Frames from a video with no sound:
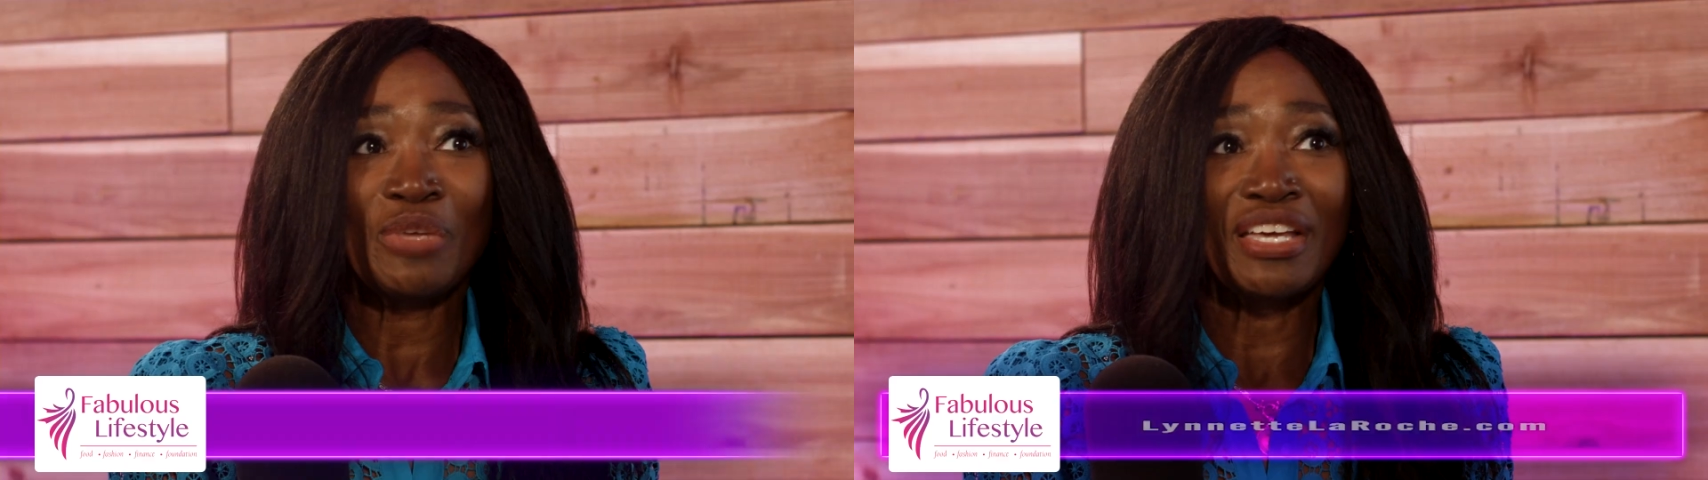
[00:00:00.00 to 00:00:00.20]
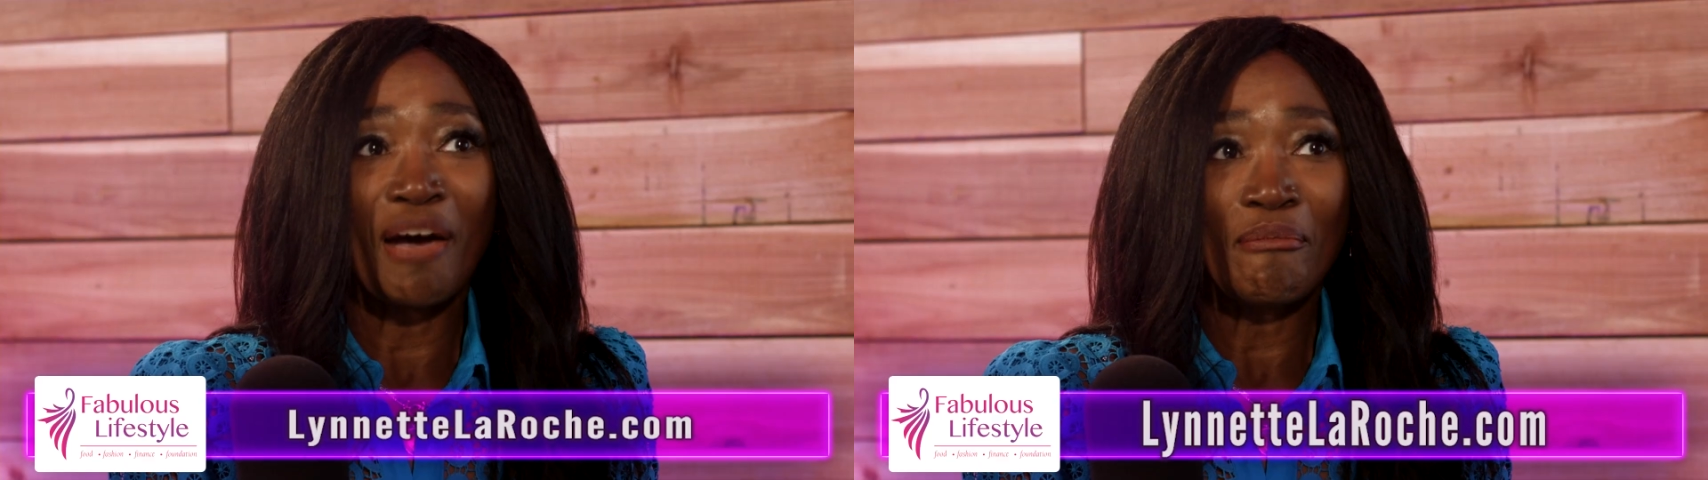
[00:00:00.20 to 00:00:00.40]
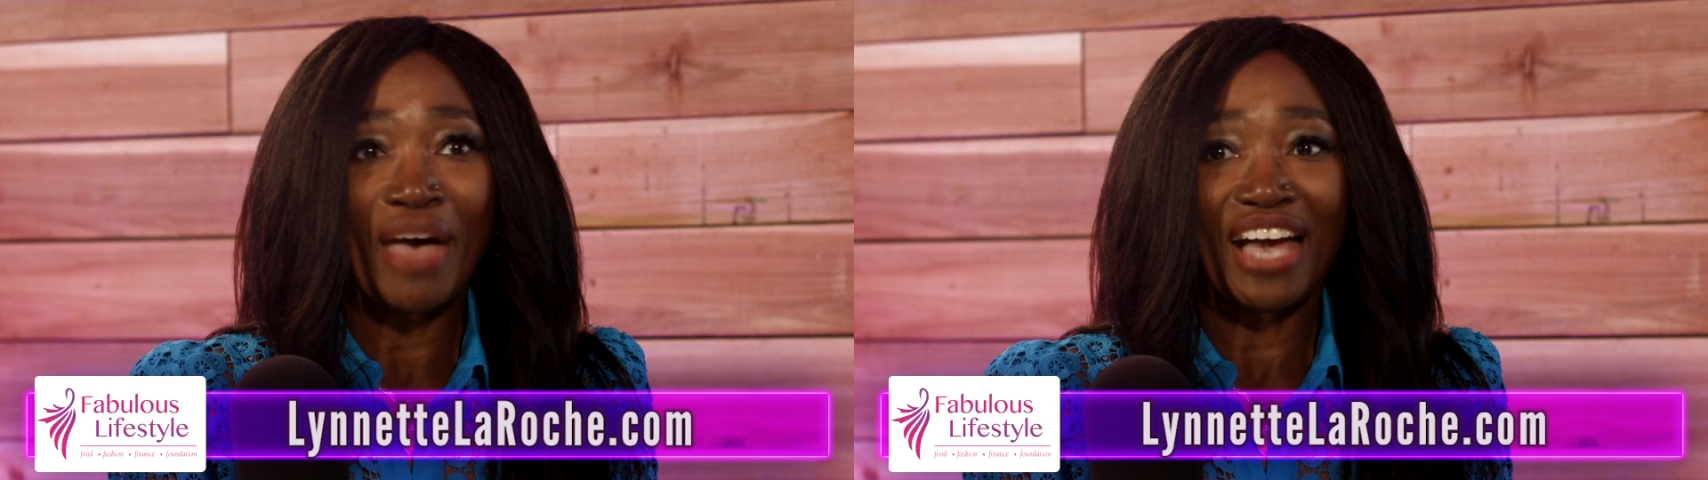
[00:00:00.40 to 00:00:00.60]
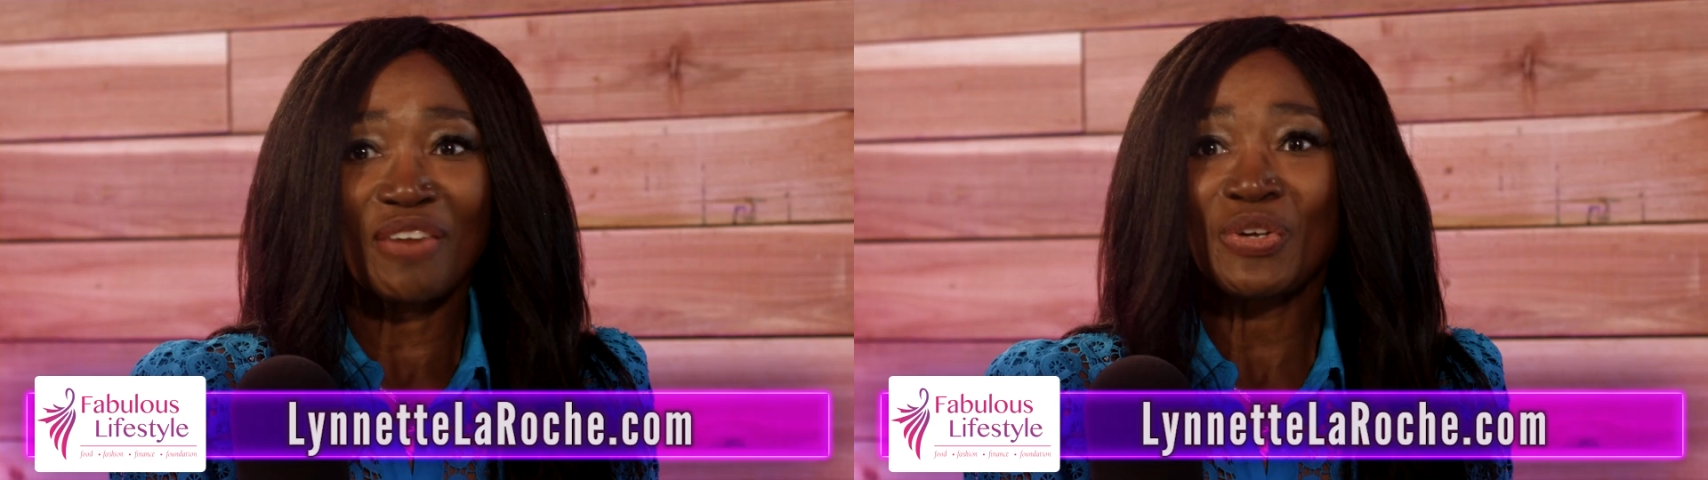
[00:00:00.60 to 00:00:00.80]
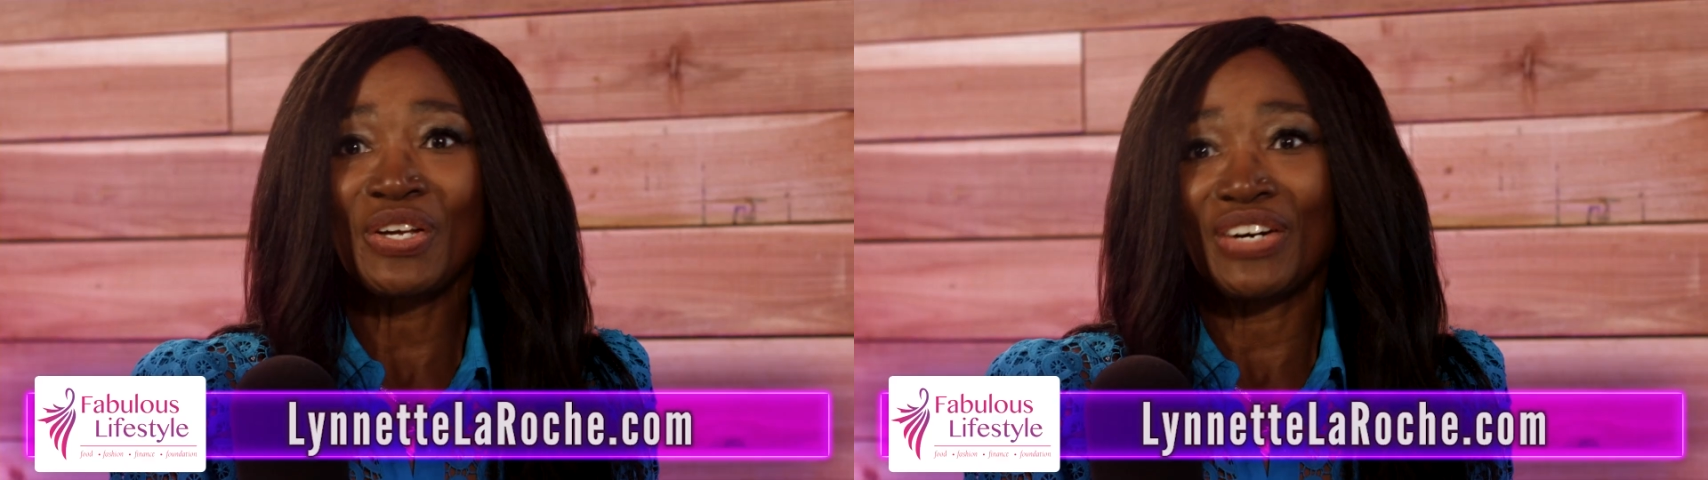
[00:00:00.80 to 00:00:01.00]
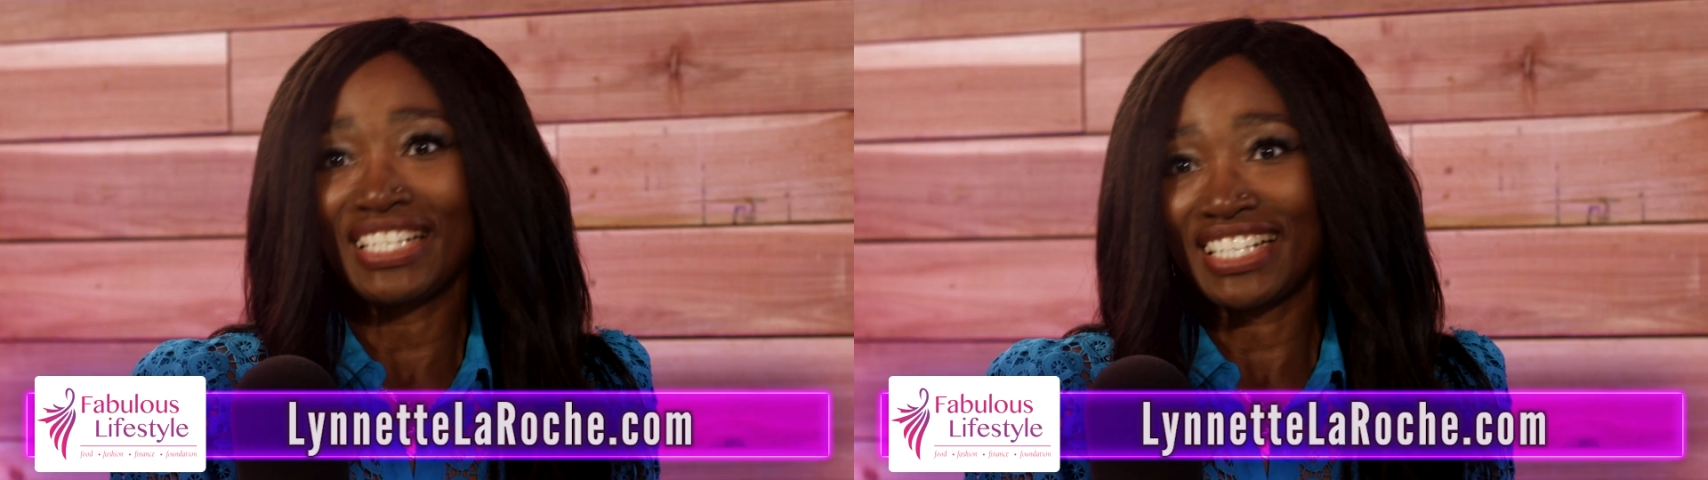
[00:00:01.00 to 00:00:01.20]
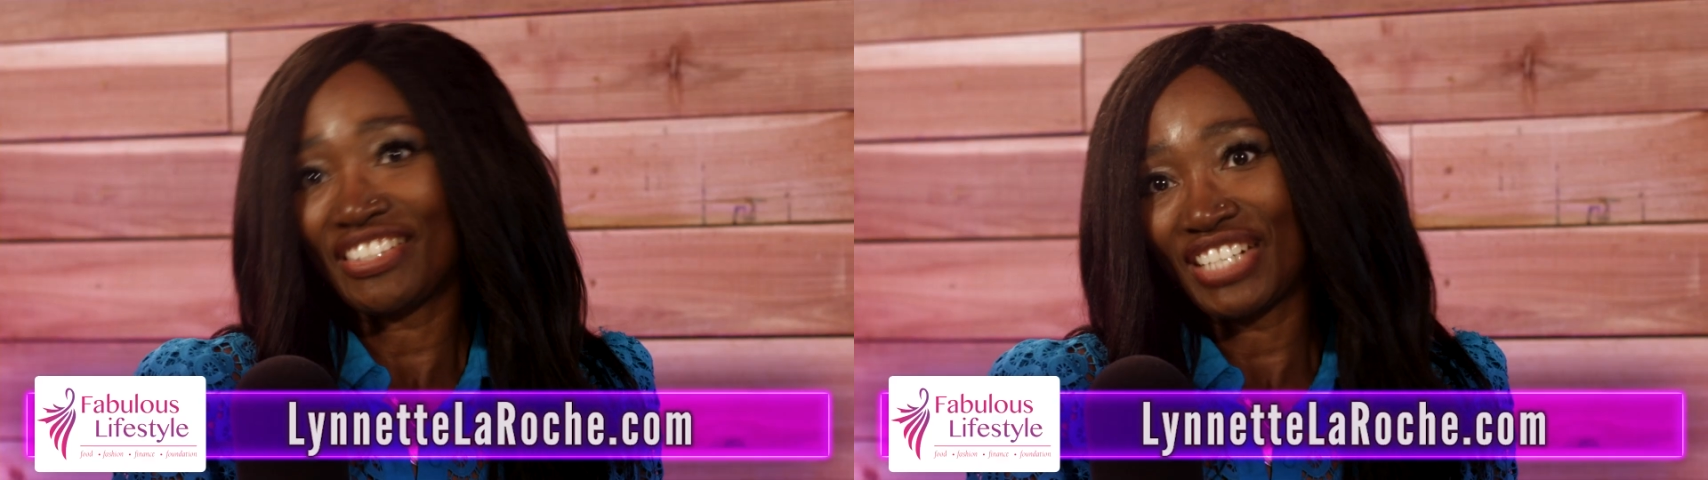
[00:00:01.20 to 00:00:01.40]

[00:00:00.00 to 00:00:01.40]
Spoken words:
we come back, we're going to